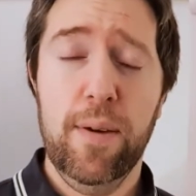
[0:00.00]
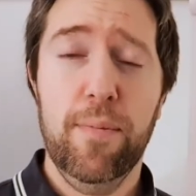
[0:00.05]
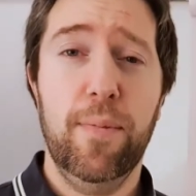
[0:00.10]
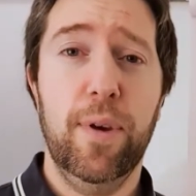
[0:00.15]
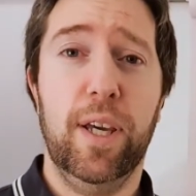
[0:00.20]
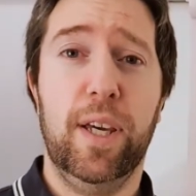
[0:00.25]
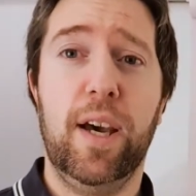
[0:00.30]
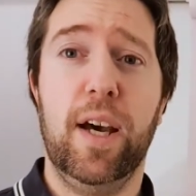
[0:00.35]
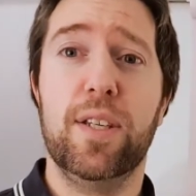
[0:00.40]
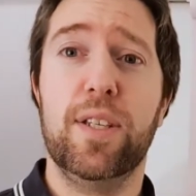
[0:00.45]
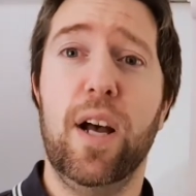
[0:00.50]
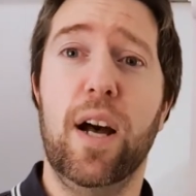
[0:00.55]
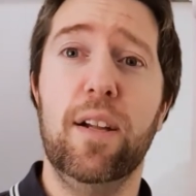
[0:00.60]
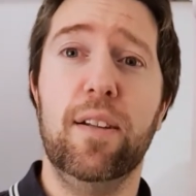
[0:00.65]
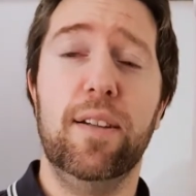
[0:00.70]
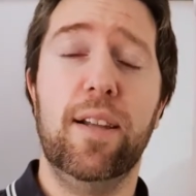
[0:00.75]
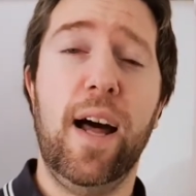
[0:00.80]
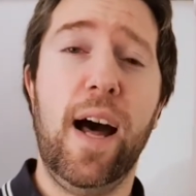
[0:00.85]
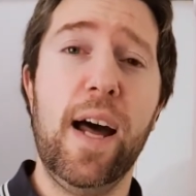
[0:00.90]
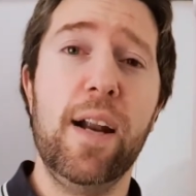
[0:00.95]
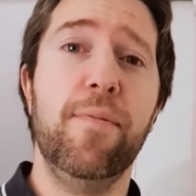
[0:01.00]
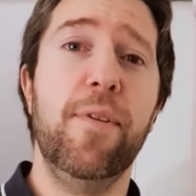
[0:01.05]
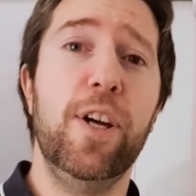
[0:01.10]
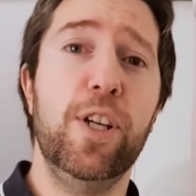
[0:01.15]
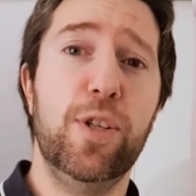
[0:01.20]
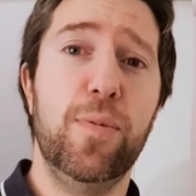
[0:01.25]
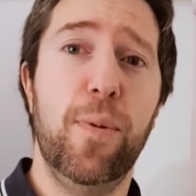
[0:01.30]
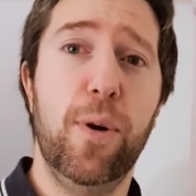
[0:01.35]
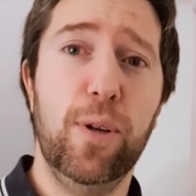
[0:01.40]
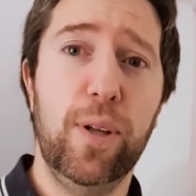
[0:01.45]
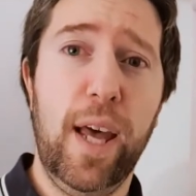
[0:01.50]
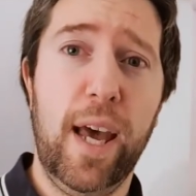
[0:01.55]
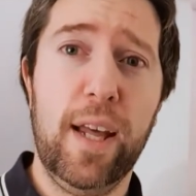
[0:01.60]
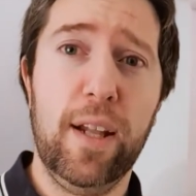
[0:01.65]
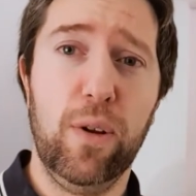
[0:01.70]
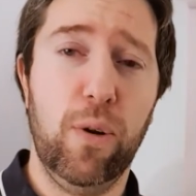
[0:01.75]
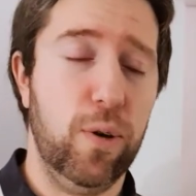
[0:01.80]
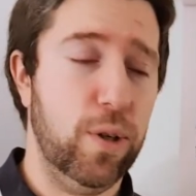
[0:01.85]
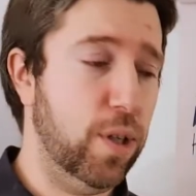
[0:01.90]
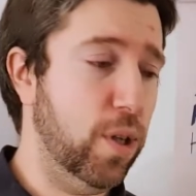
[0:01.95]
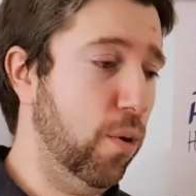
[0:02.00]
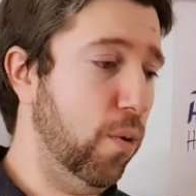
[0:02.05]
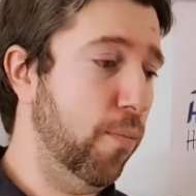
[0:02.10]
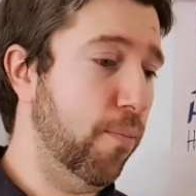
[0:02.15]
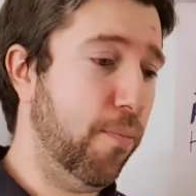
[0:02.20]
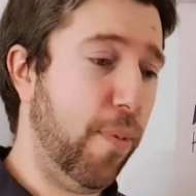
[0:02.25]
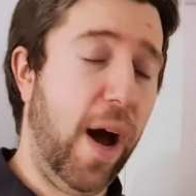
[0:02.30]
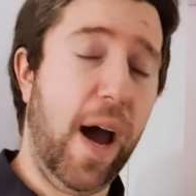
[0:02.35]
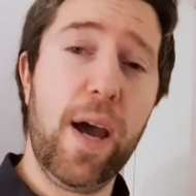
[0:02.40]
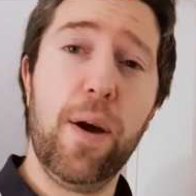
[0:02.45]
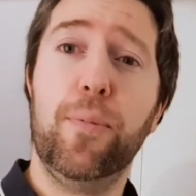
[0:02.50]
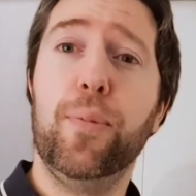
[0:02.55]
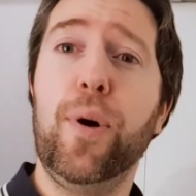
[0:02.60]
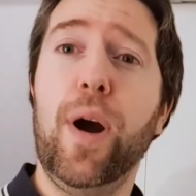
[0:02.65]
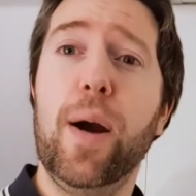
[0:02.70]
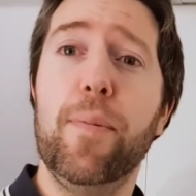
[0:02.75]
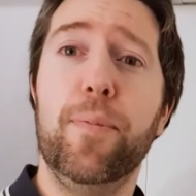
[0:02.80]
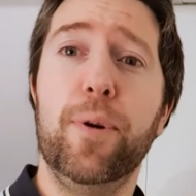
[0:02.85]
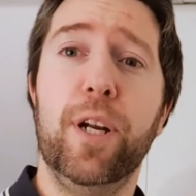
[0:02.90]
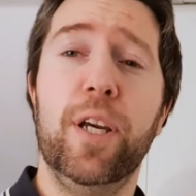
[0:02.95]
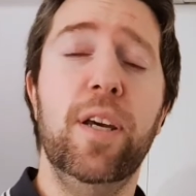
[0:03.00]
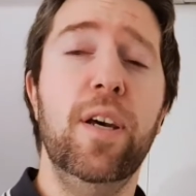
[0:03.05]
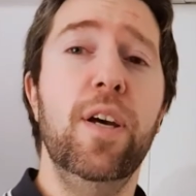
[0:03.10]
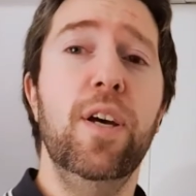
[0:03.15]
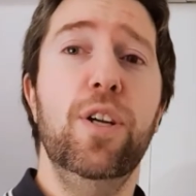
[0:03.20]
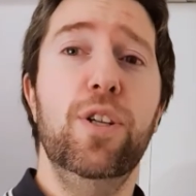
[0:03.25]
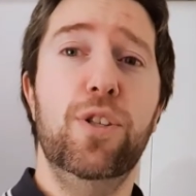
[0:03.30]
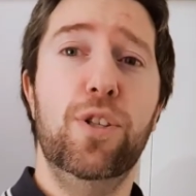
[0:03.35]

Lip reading: because a lot of HMO landlords, they'll buy a property,